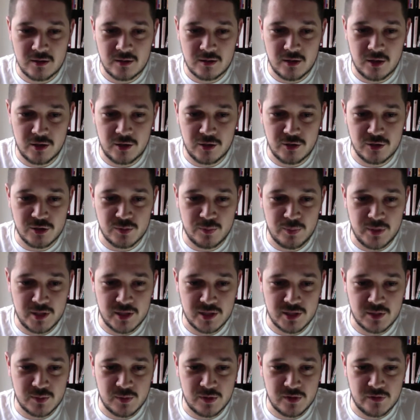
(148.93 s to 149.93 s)
I used
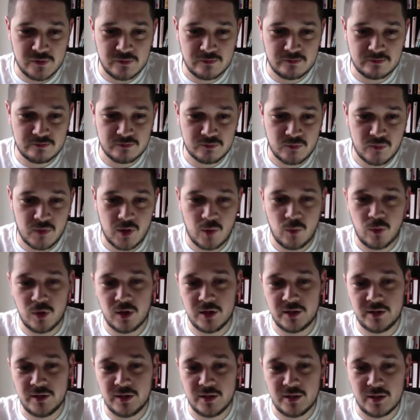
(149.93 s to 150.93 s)
Beersmith. What
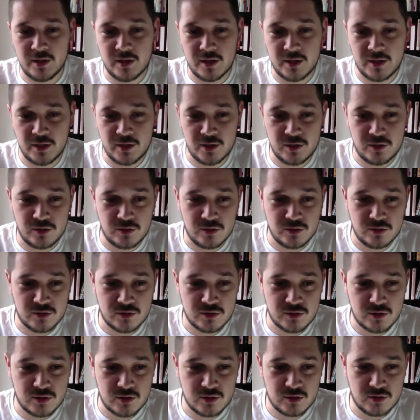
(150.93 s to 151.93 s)
I did, I
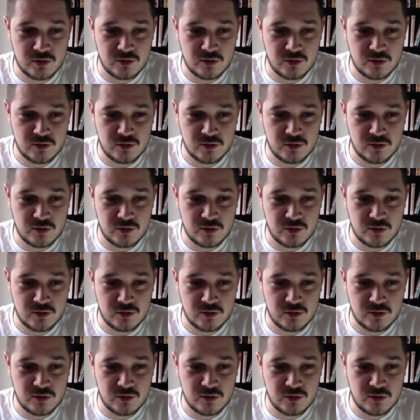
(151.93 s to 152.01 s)
used